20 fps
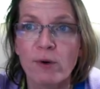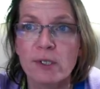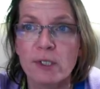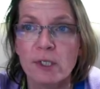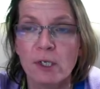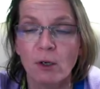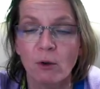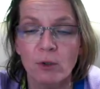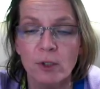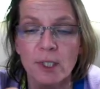You
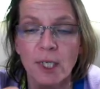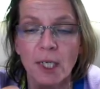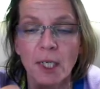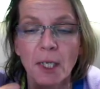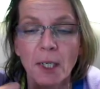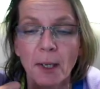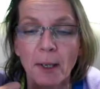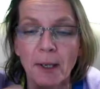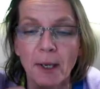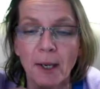always
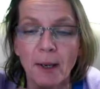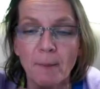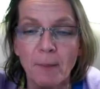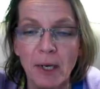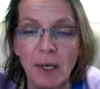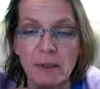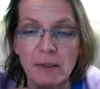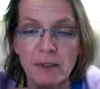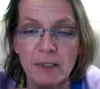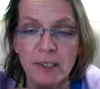know it
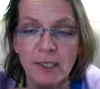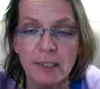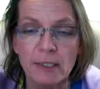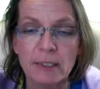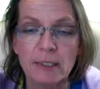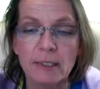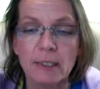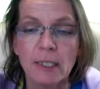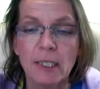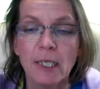by
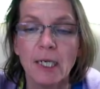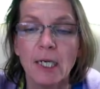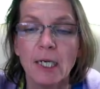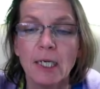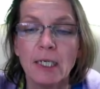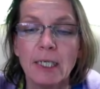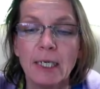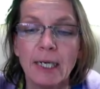the date.